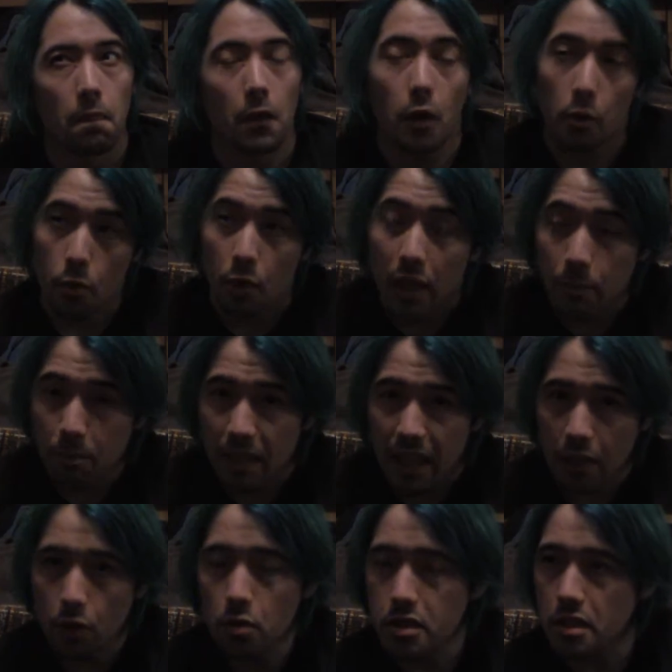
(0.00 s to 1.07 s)
I
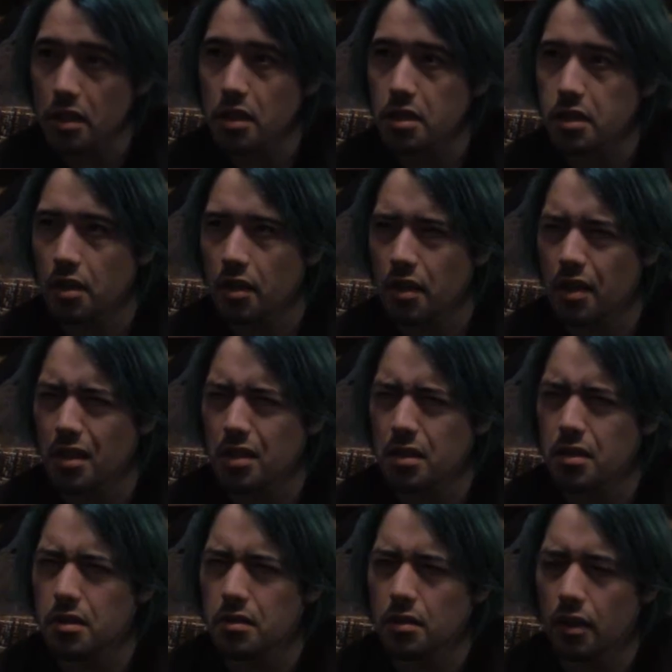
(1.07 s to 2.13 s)
do see this on
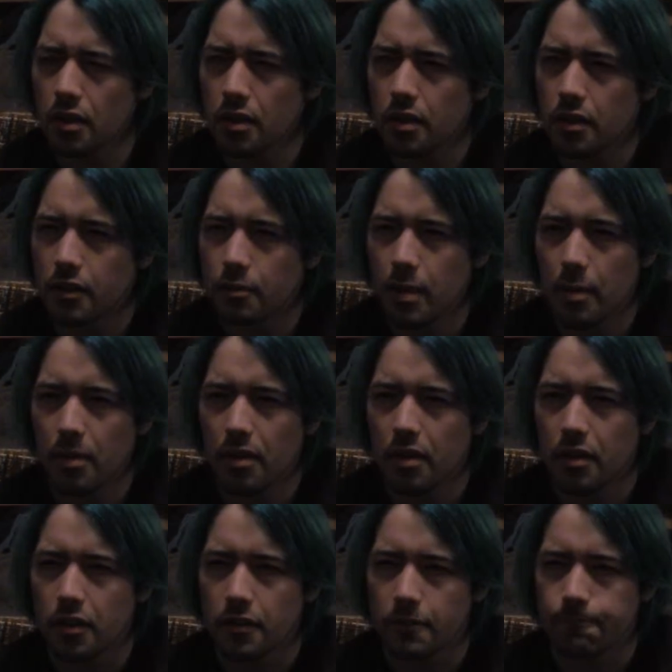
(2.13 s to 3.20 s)
maybe
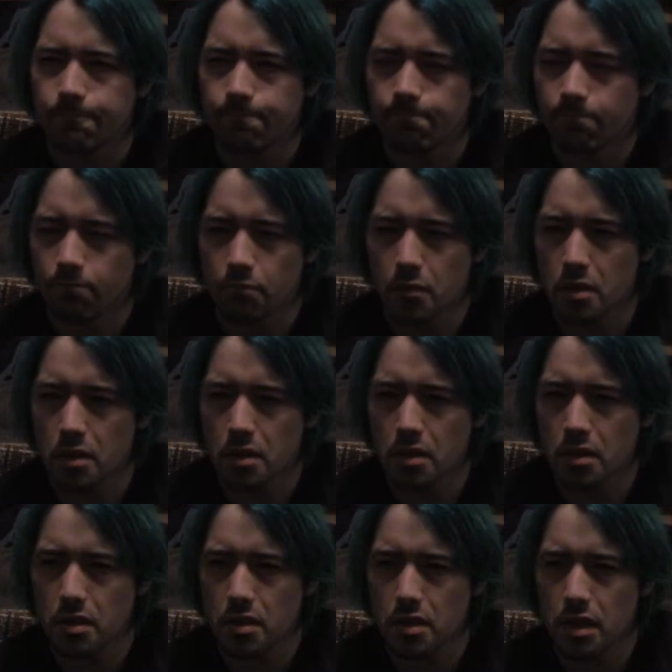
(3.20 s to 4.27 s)
the
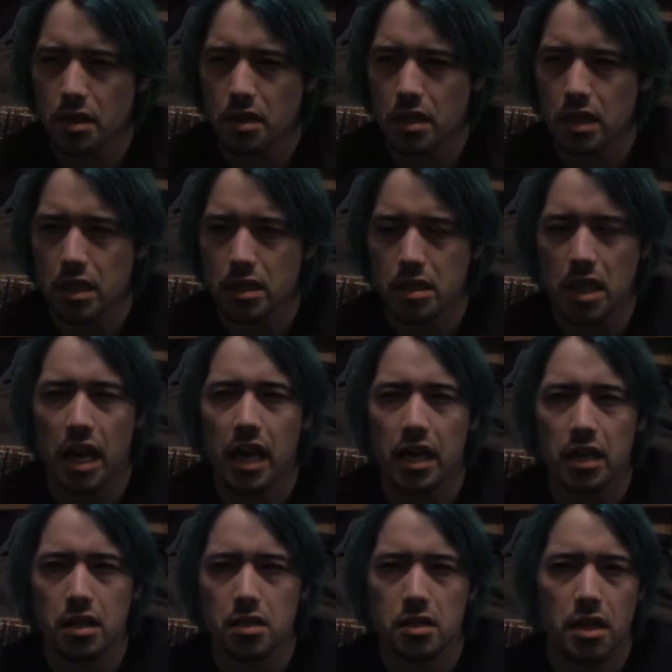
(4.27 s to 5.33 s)
60s,
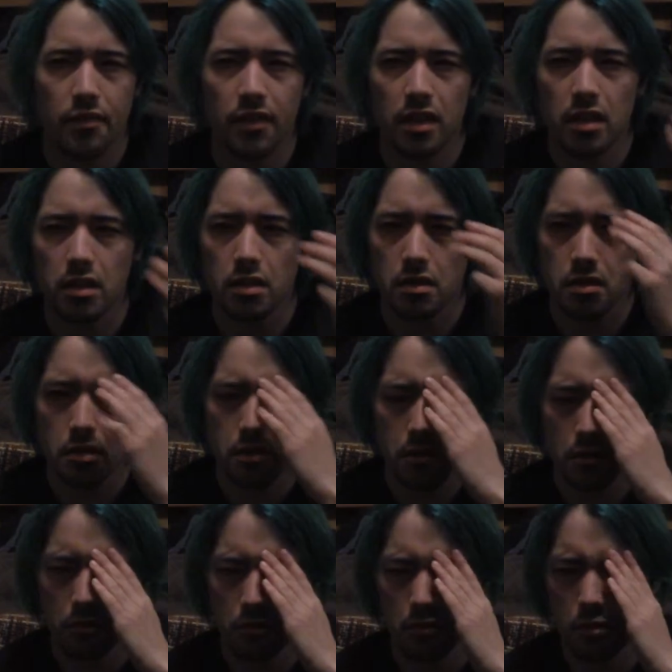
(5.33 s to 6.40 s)
80s, 70s
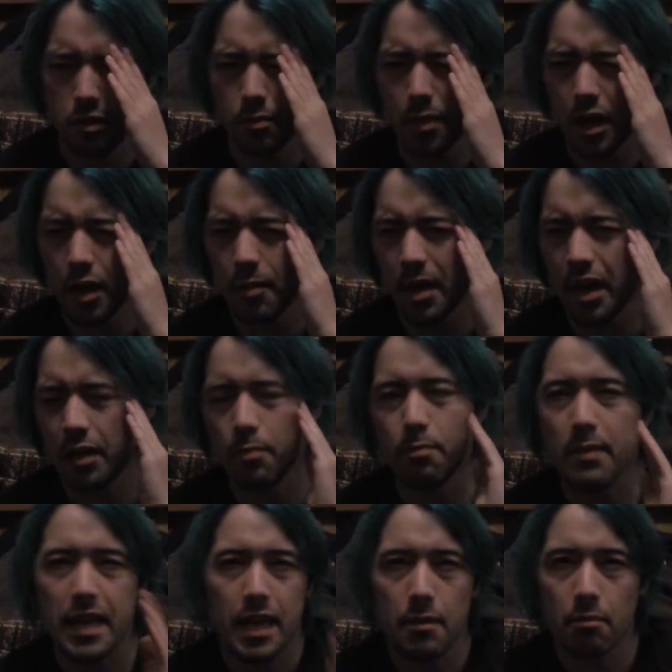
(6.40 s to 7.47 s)
Spider-Man
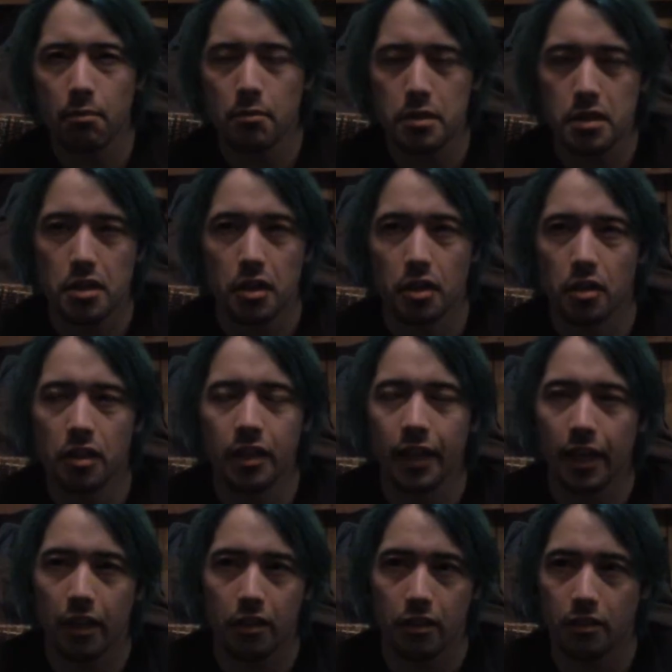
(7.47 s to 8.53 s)
memes,
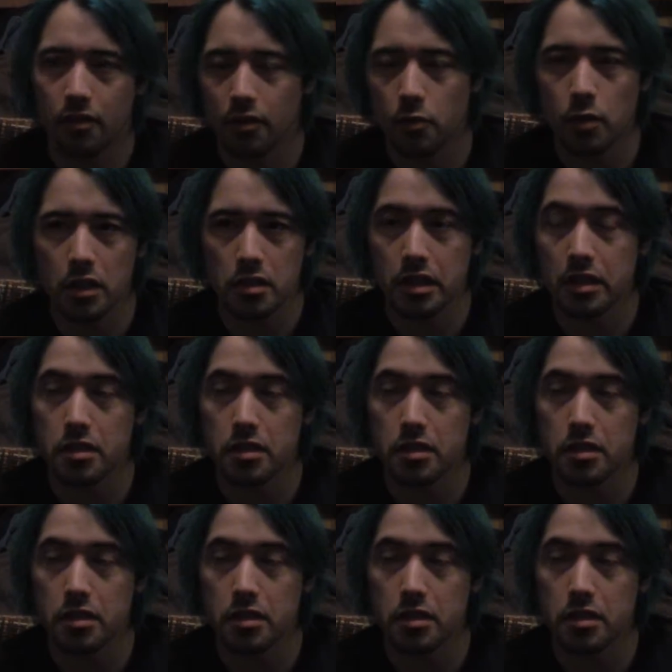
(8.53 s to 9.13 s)
like the ones like